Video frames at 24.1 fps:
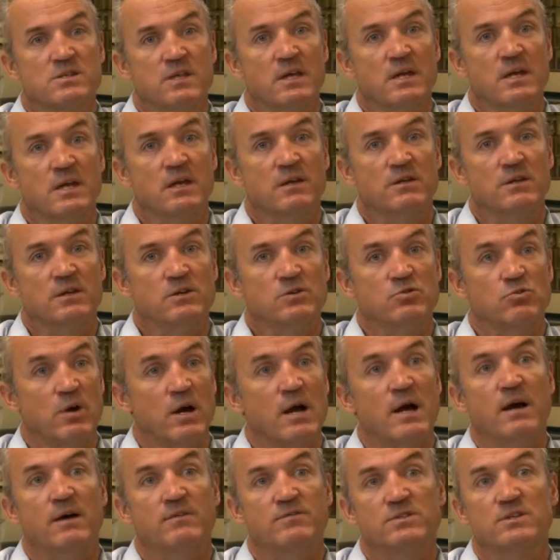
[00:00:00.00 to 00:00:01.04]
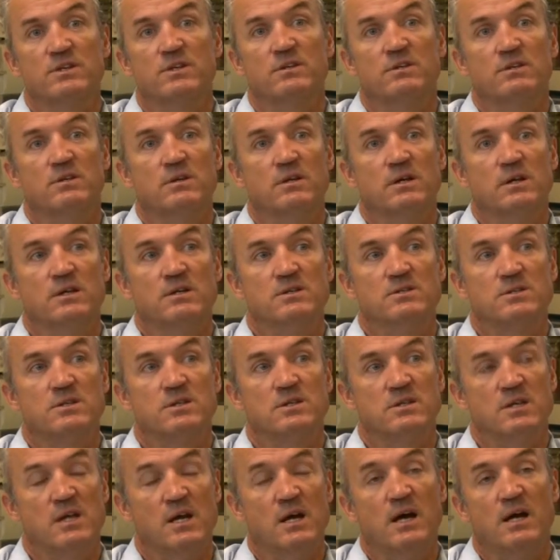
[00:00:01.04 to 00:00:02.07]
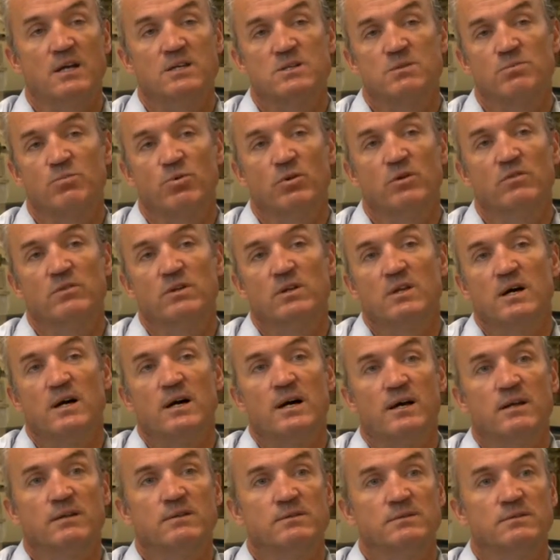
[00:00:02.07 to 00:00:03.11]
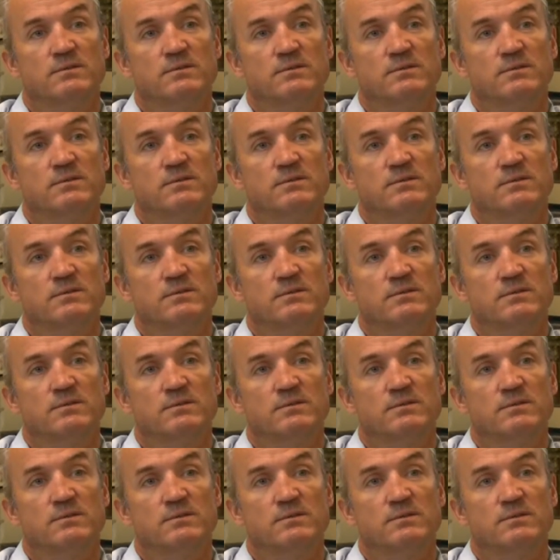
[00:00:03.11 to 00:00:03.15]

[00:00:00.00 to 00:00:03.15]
thing that drives it, is that, yeah, it's improved a lot.